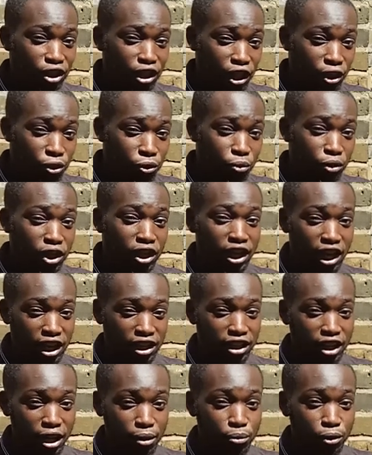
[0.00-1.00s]
Like you want to
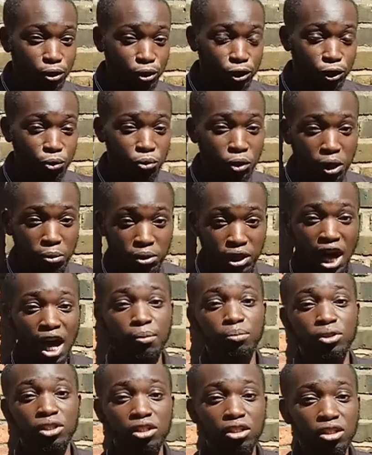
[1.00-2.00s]
get there because you want to be
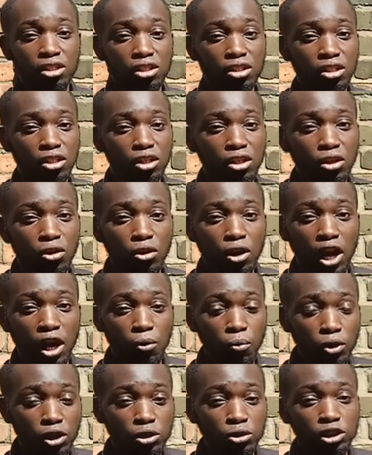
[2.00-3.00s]
happy.
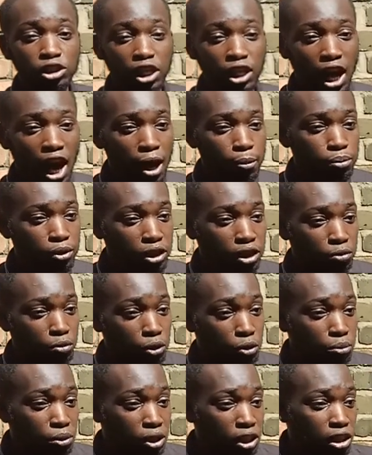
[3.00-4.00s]
And when you say happy,
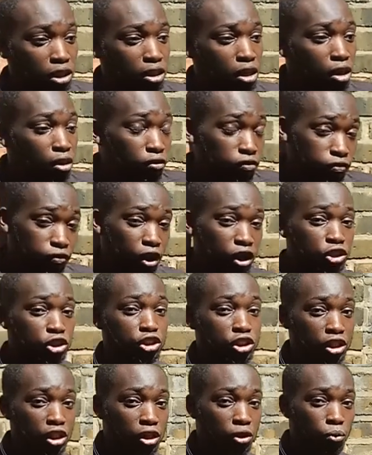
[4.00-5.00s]
we mean
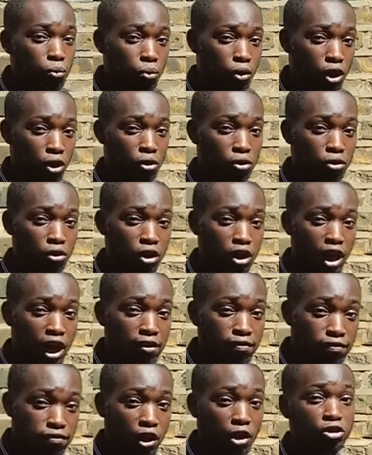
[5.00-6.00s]
functioning well
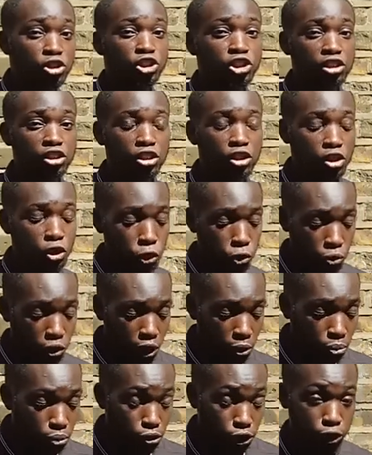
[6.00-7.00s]
and flourishing. You
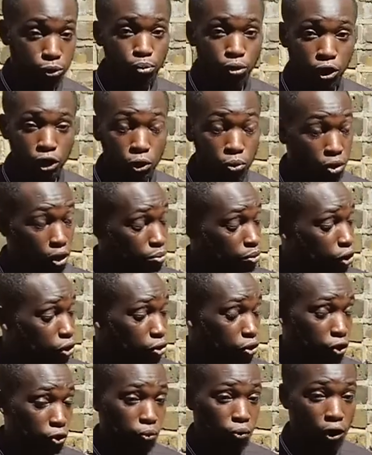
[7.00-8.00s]
want to prosper. You want to be
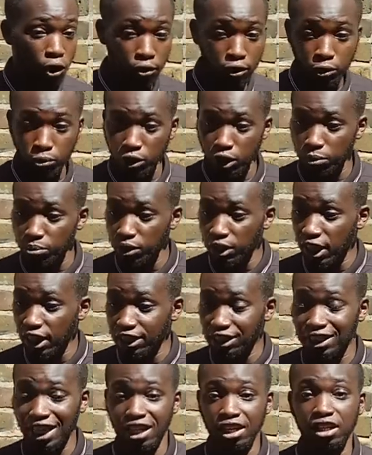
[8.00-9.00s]
doing well. You want to be
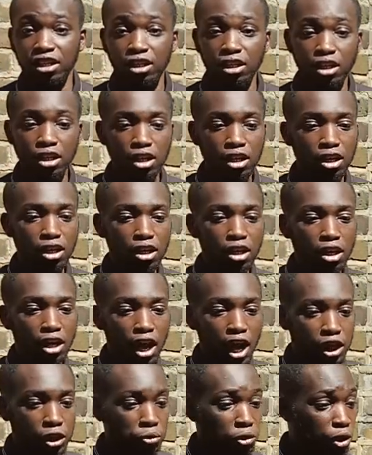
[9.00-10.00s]
excelling.
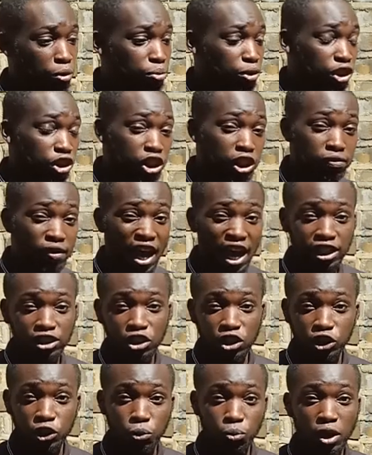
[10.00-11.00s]
And you want to achieve
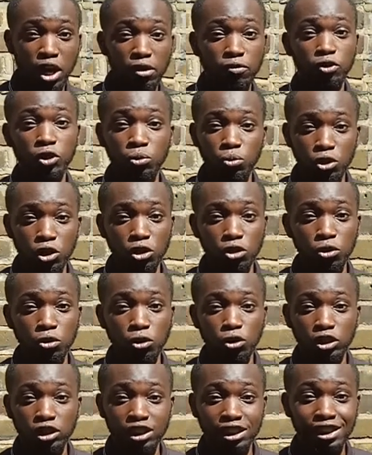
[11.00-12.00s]
excellence in whatever you want to do,
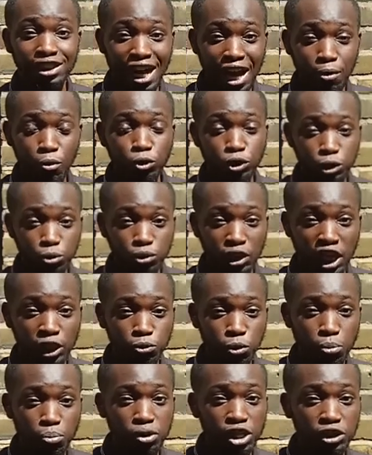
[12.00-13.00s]
because that was,
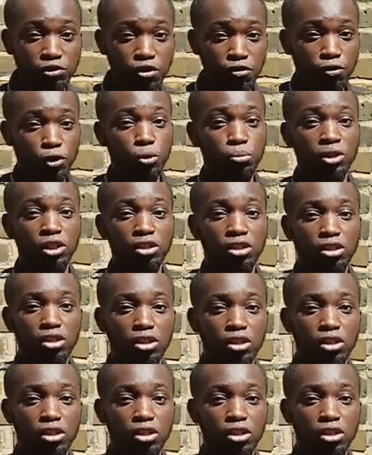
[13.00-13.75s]
that's what brings fulfillment.